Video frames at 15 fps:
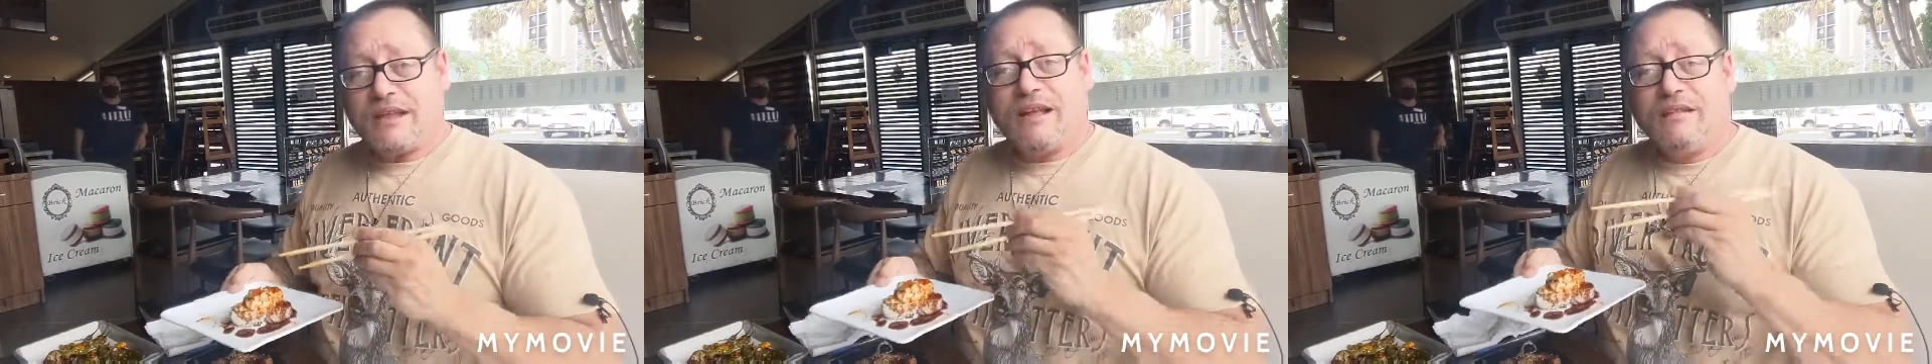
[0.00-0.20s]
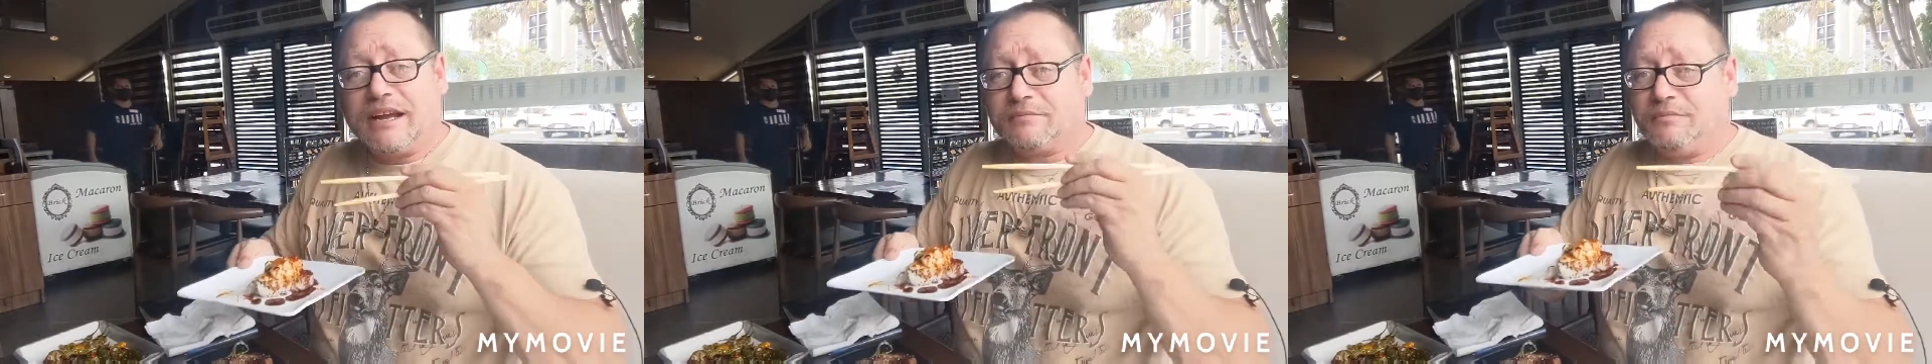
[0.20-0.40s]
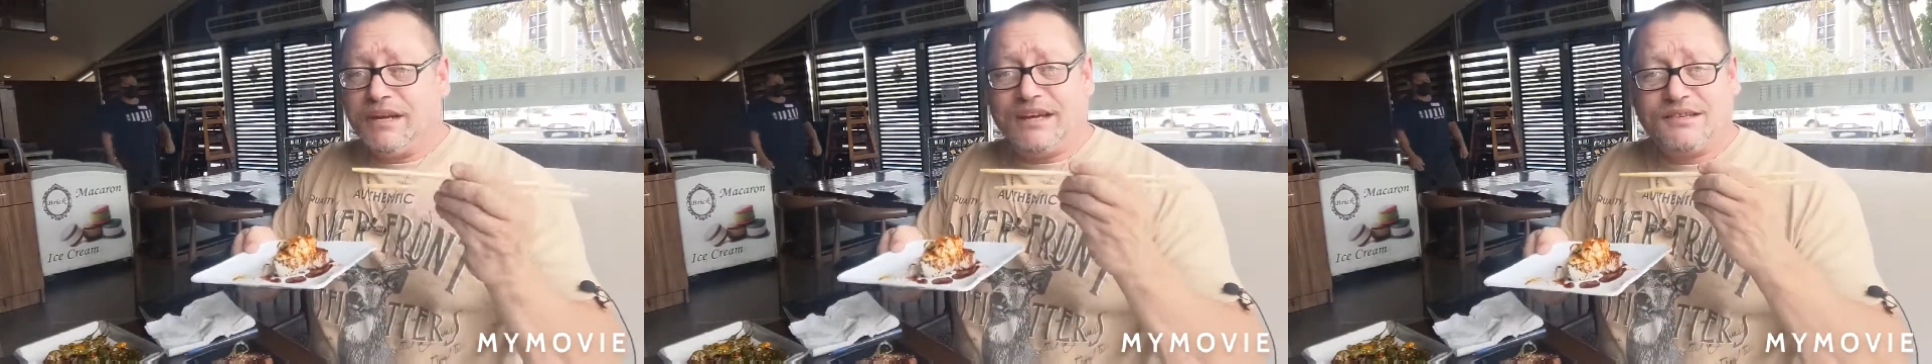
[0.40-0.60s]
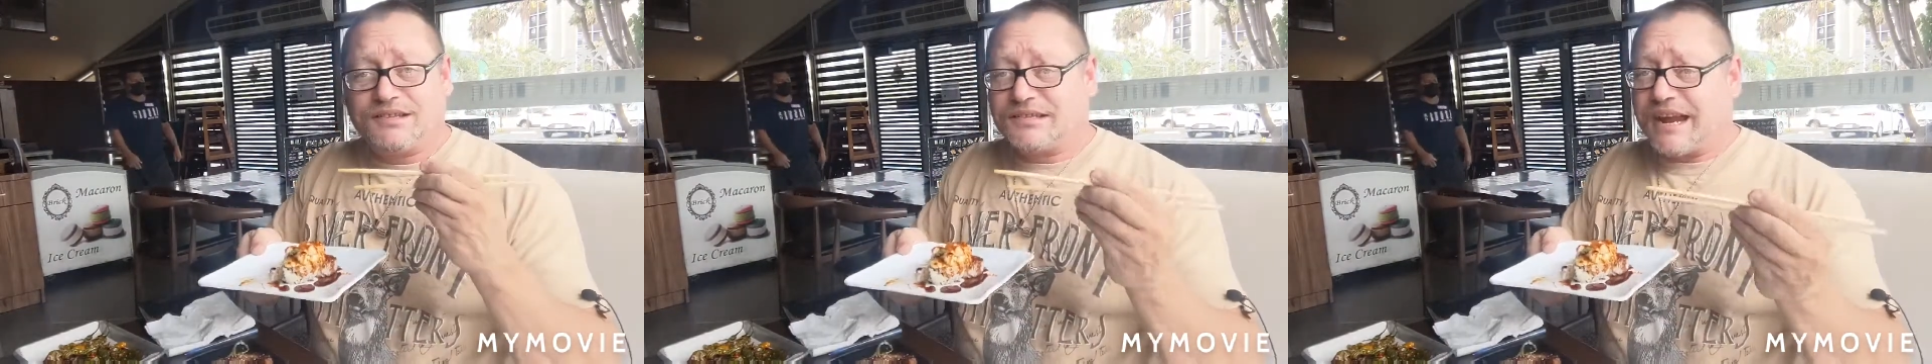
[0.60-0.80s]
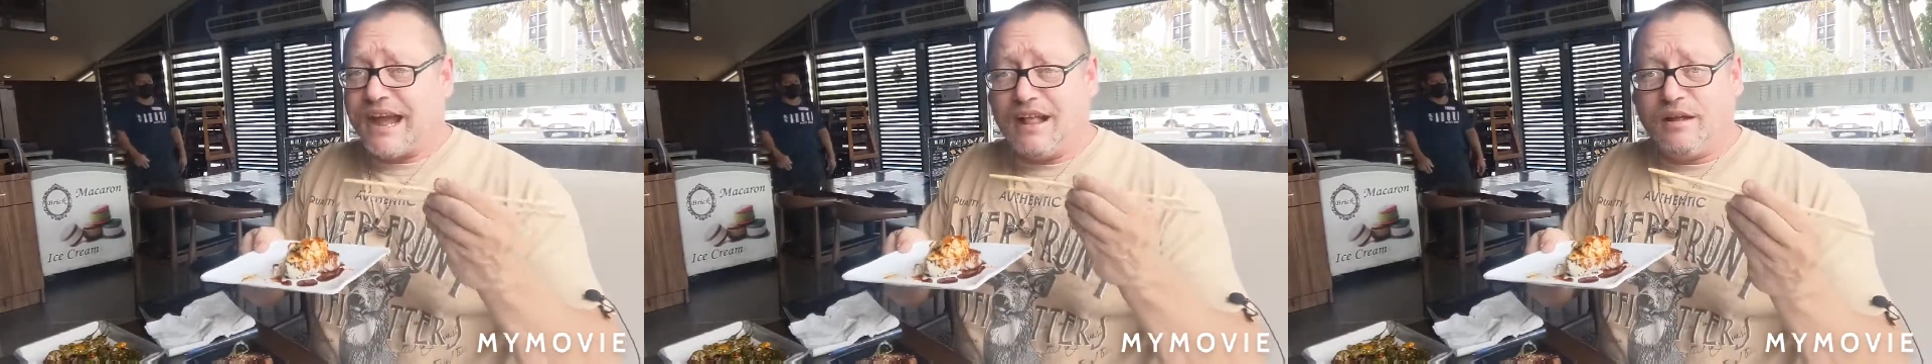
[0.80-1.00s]
Like me and
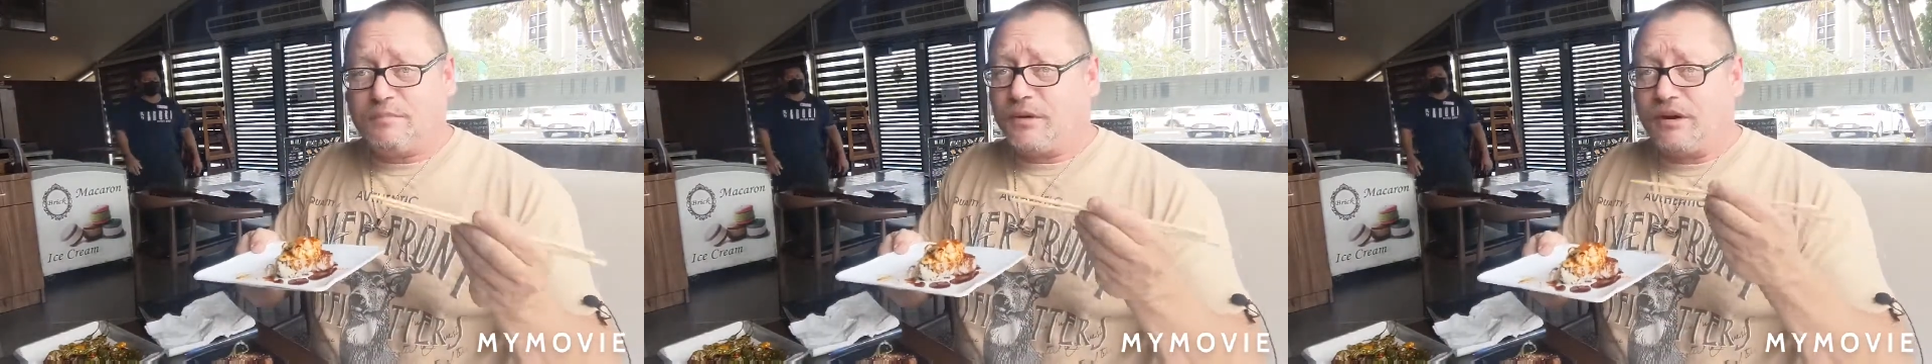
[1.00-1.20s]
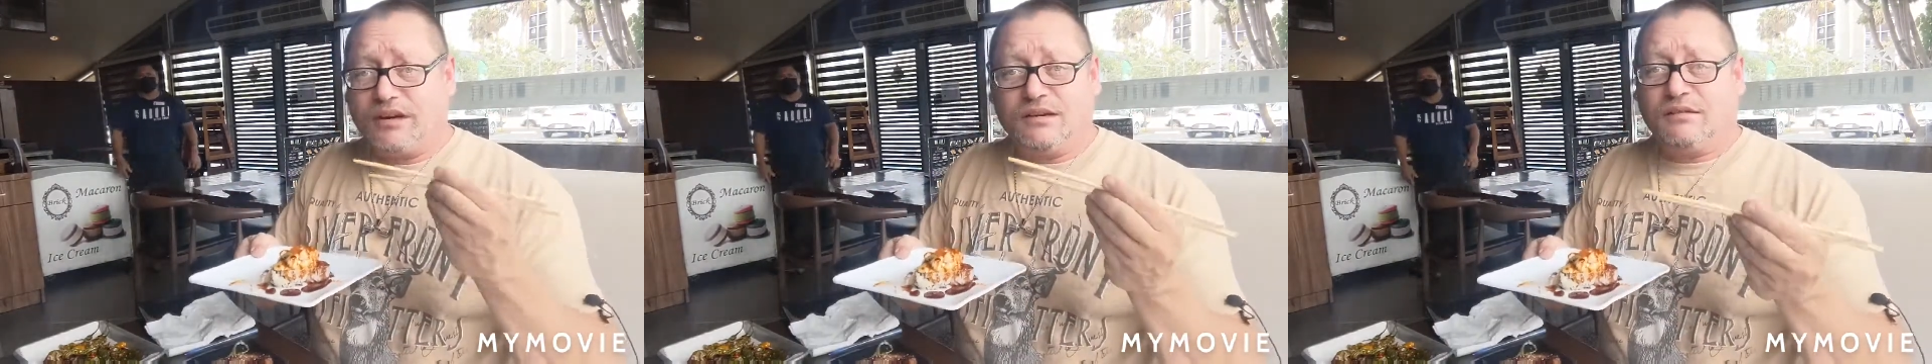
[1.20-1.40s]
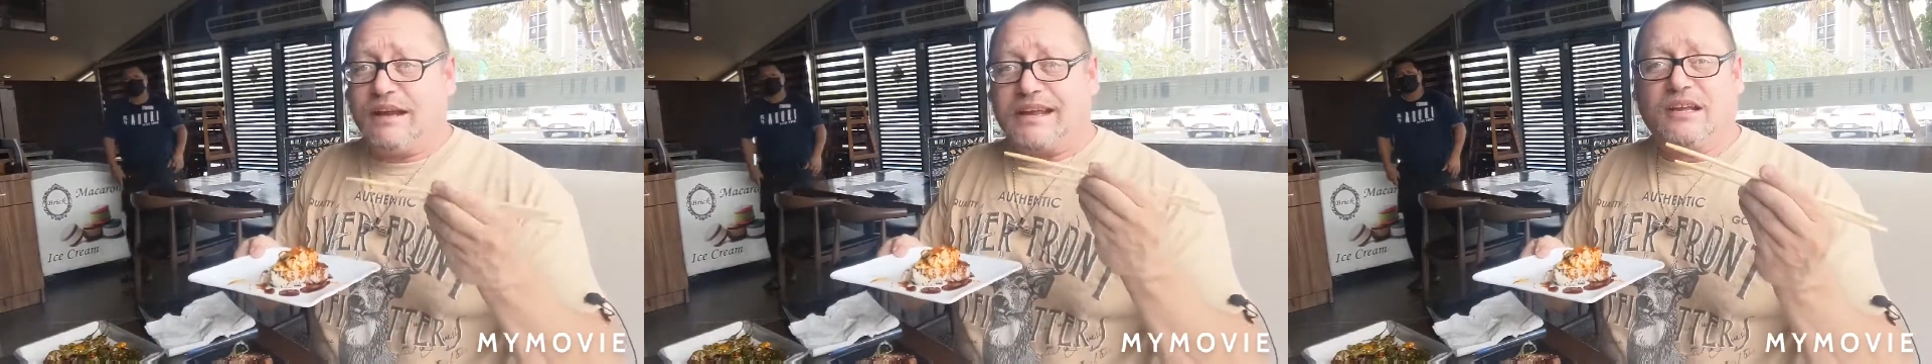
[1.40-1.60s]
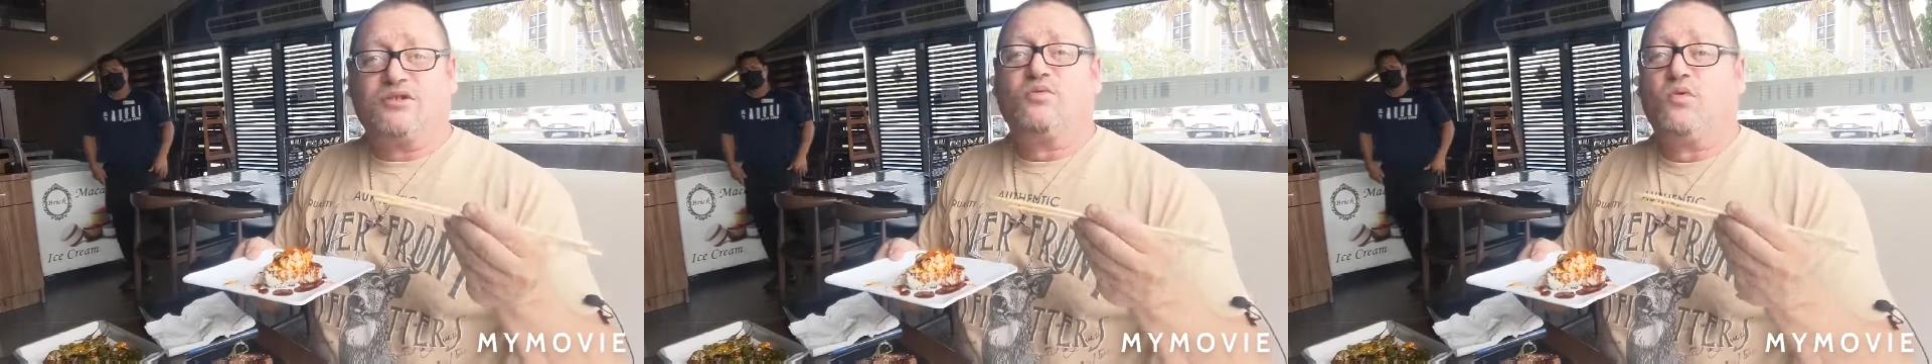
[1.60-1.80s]
scallop are like as